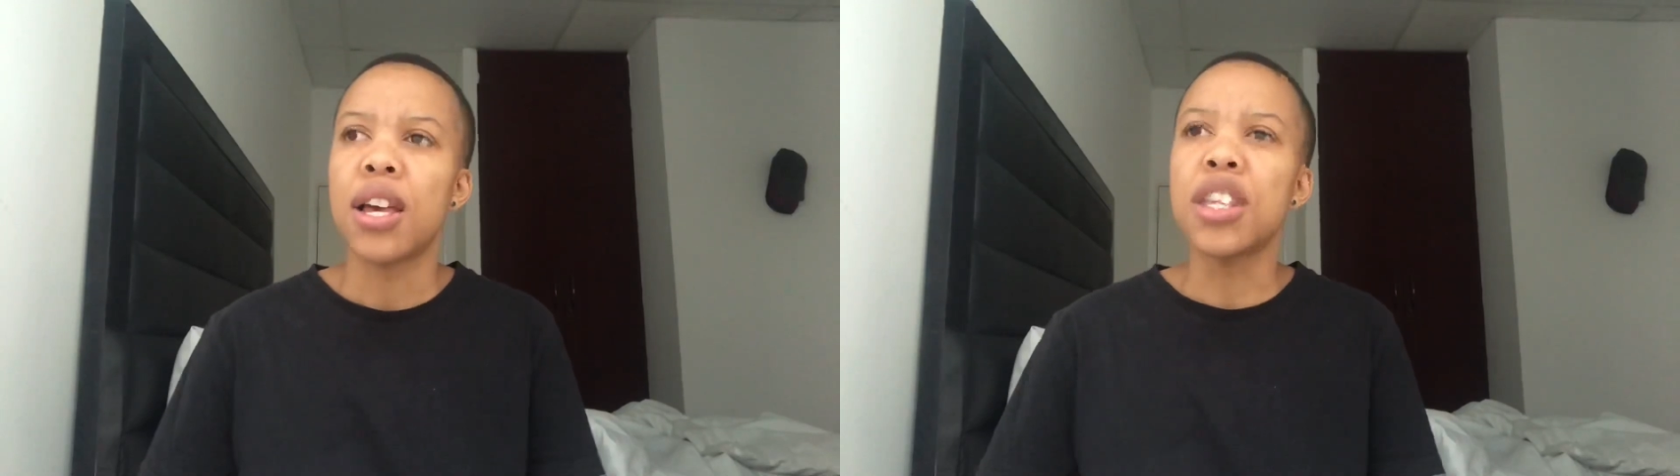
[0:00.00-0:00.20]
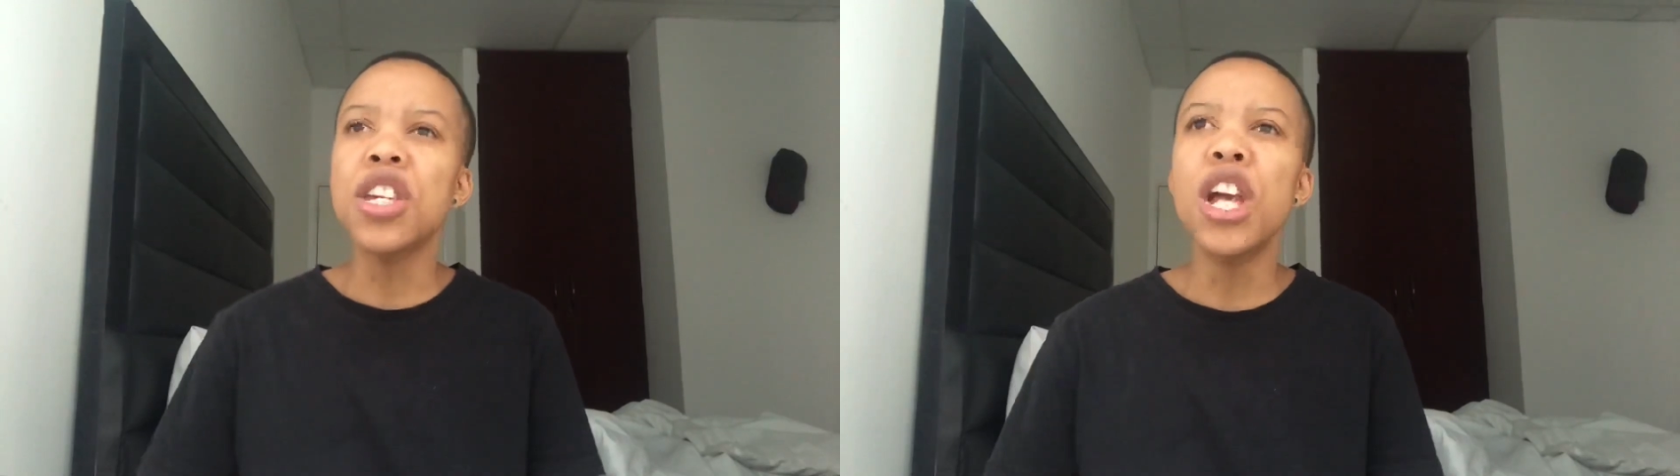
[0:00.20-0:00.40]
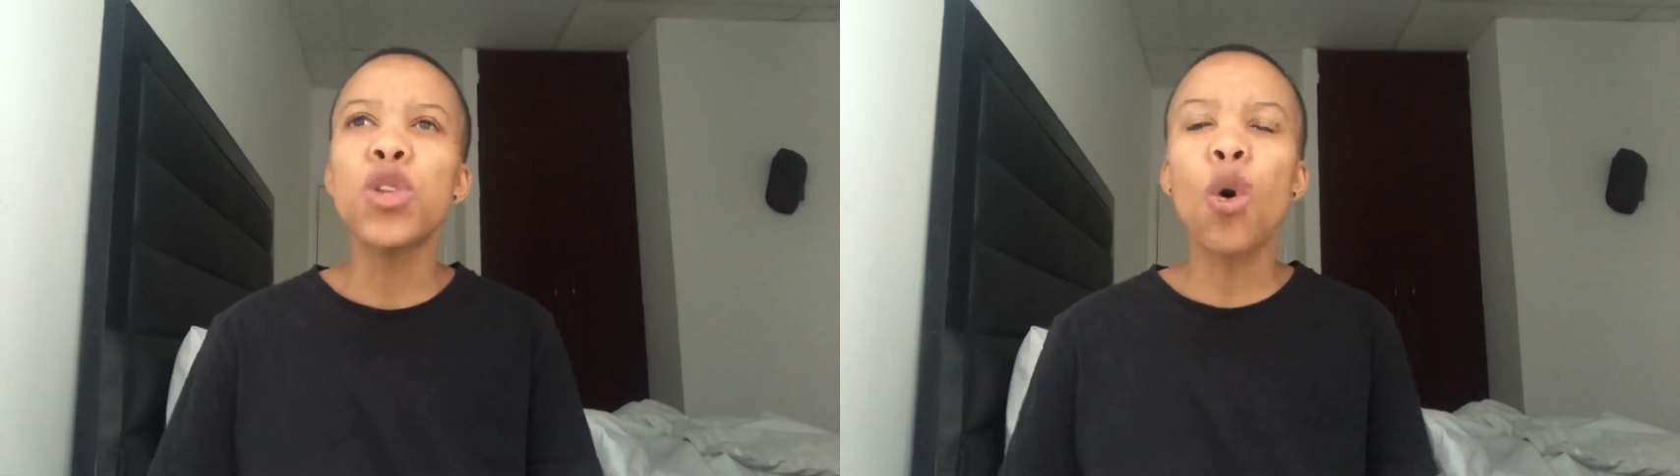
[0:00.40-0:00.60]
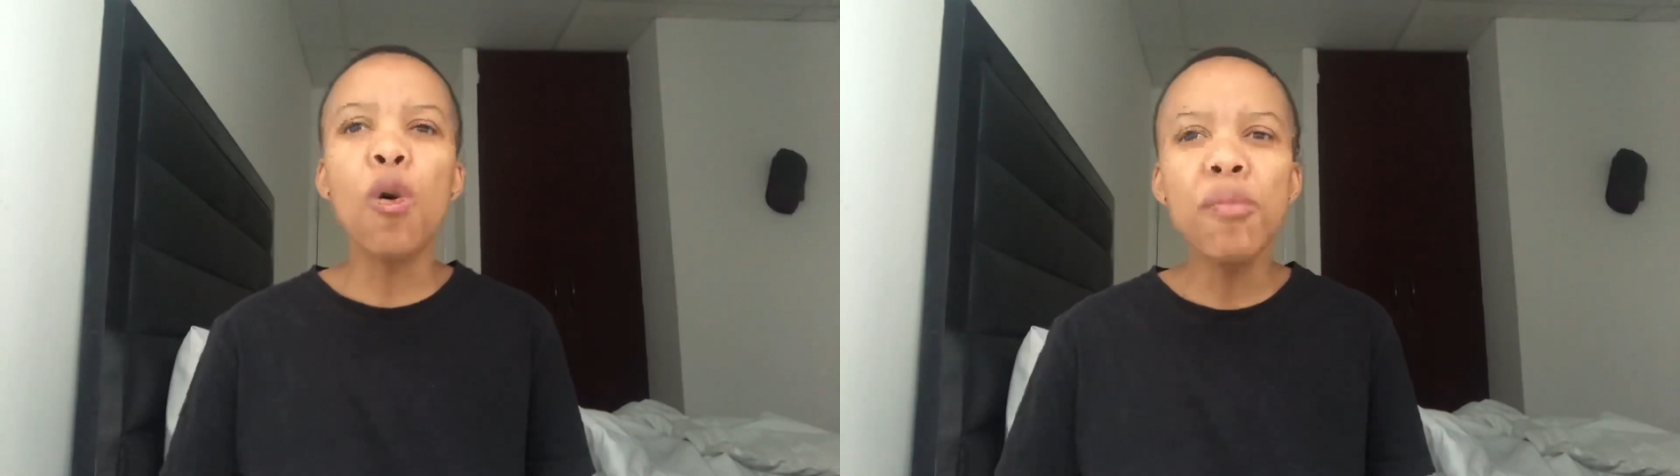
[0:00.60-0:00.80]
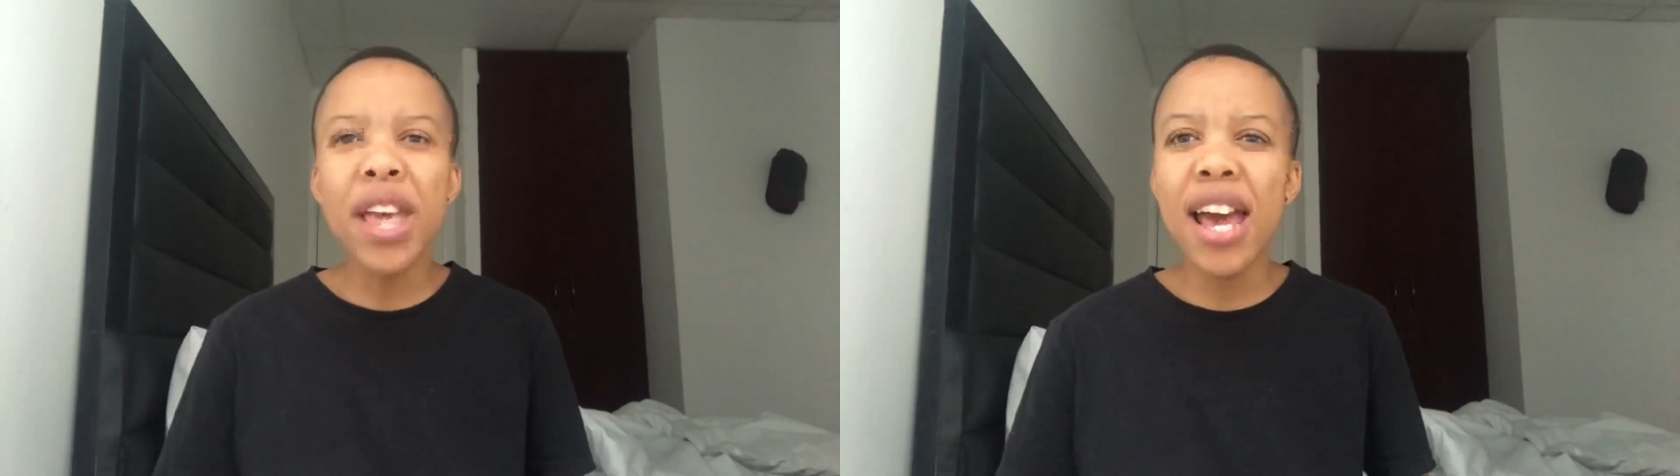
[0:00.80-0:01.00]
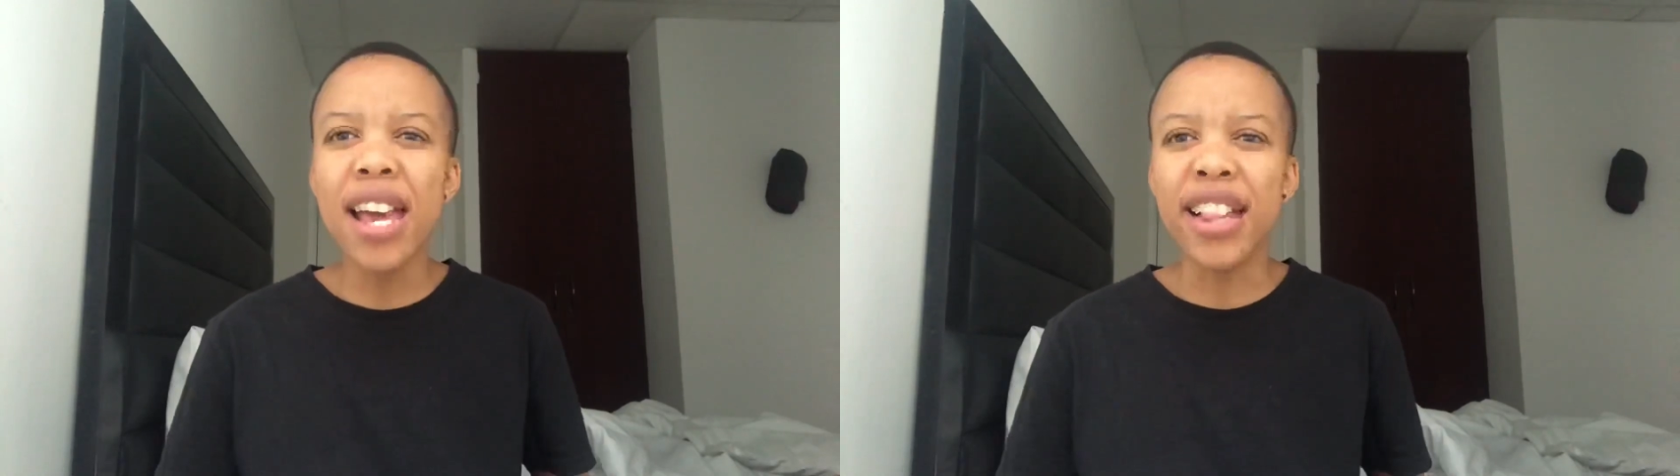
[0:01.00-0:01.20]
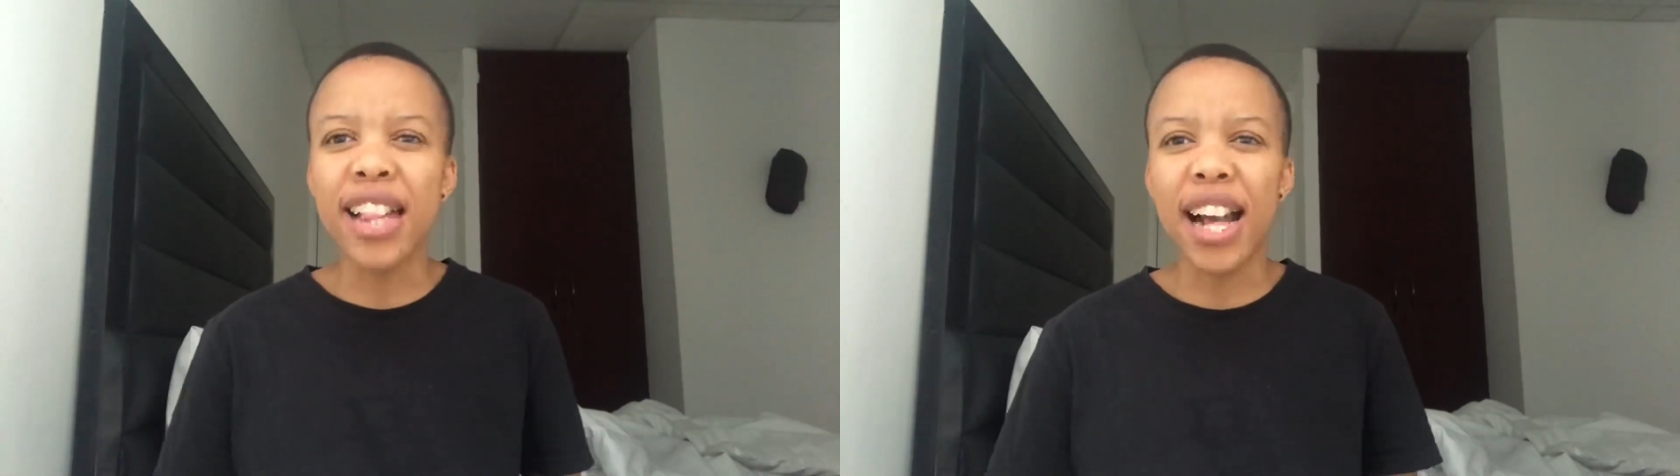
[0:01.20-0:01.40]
nginentombi enhle